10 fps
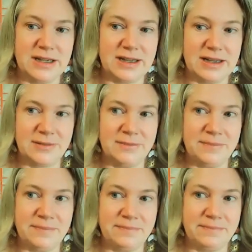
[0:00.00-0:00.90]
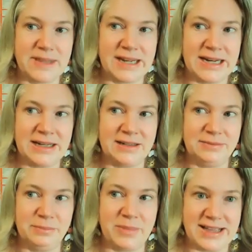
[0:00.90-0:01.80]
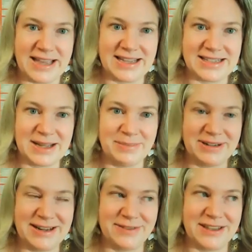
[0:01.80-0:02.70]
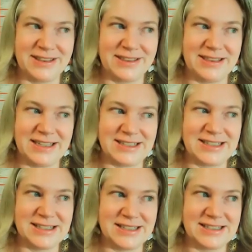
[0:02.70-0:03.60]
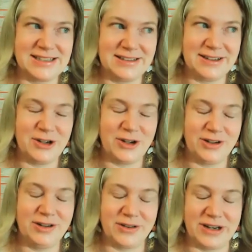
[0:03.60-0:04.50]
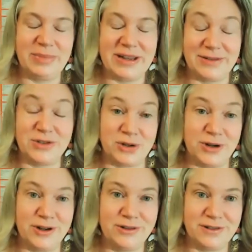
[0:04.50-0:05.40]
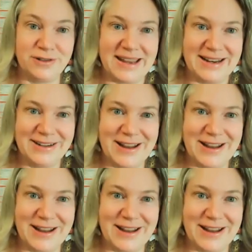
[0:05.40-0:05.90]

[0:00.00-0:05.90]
And in my case, I believe that this is going to be true for me,